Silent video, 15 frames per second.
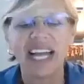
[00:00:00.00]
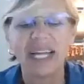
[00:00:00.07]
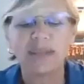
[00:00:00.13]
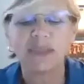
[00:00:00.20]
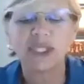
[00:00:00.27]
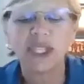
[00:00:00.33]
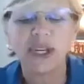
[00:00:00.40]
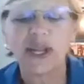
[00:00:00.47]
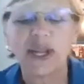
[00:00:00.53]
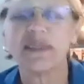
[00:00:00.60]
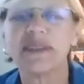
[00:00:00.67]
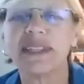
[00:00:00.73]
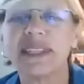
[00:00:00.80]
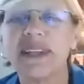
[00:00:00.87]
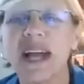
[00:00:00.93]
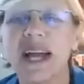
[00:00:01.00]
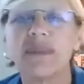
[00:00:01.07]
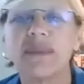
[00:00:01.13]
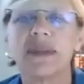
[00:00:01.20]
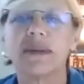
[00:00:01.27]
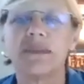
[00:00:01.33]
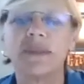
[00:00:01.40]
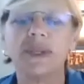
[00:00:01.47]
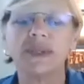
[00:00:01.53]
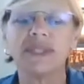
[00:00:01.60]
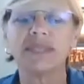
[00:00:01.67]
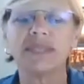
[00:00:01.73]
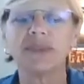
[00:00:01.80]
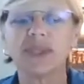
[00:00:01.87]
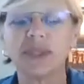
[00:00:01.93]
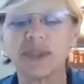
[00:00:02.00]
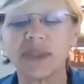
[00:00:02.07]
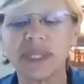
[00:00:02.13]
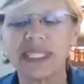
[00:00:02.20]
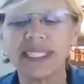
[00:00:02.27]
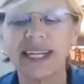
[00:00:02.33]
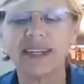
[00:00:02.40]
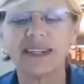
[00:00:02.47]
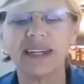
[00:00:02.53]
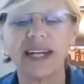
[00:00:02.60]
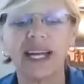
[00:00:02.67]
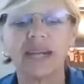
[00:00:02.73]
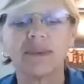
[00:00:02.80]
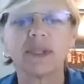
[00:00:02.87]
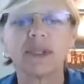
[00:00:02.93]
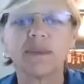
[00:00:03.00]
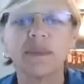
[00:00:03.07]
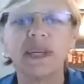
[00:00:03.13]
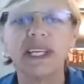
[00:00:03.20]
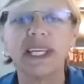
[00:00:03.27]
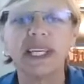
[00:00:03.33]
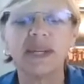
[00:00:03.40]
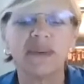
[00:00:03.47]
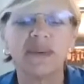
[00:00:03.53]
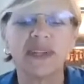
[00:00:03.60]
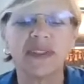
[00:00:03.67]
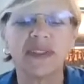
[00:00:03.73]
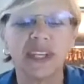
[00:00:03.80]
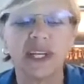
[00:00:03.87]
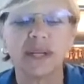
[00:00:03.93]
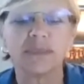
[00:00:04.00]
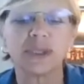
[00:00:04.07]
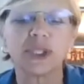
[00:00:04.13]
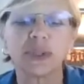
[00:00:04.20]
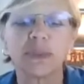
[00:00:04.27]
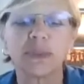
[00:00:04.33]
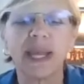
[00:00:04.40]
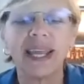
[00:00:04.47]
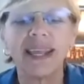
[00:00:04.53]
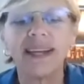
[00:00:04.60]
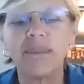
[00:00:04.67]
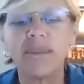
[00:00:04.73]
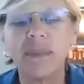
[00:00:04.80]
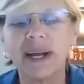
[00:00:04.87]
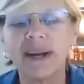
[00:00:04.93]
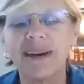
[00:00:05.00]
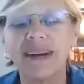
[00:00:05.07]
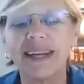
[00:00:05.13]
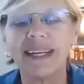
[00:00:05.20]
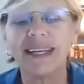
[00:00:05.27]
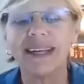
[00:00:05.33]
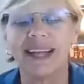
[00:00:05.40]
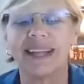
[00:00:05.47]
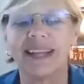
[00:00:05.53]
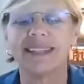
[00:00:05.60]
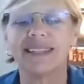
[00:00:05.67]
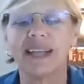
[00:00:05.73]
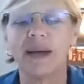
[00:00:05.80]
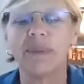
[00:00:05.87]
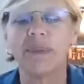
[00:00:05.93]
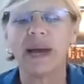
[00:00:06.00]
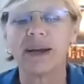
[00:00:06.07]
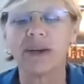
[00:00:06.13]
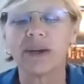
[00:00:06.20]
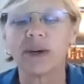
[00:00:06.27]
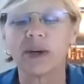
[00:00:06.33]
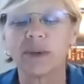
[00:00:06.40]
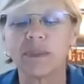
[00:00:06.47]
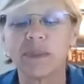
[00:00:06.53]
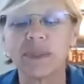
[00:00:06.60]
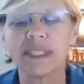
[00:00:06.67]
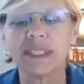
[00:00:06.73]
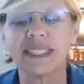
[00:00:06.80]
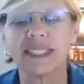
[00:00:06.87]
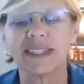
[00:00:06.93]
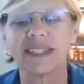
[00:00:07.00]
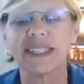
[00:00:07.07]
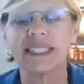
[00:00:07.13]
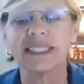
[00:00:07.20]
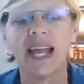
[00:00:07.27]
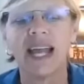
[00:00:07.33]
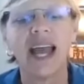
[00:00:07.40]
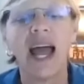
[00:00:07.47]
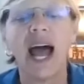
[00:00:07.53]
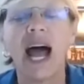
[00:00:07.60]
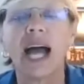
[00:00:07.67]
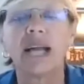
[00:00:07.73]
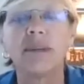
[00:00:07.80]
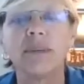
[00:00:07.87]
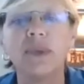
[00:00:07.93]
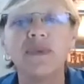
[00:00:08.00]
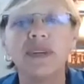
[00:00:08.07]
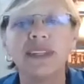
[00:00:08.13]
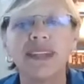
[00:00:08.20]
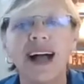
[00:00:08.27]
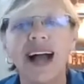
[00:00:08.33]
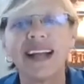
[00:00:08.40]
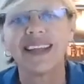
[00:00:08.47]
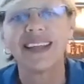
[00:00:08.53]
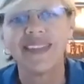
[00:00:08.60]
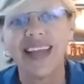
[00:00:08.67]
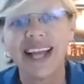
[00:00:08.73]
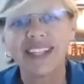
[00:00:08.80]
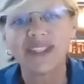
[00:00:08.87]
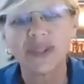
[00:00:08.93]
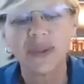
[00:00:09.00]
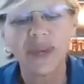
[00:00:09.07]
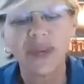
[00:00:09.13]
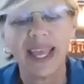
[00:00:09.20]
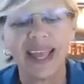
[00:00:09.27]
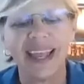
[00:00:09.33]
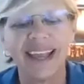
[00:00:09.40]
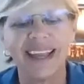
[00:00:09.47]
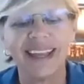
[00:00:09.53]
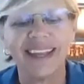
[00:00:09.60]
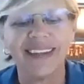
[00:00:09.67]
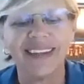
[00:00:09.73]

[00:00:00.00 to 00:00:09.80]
I'm Sherry Avila. I'm the museum storyteller, and we're speaking with Shermaine Perry Knights about her book series, I Move a Lot and That's Okay.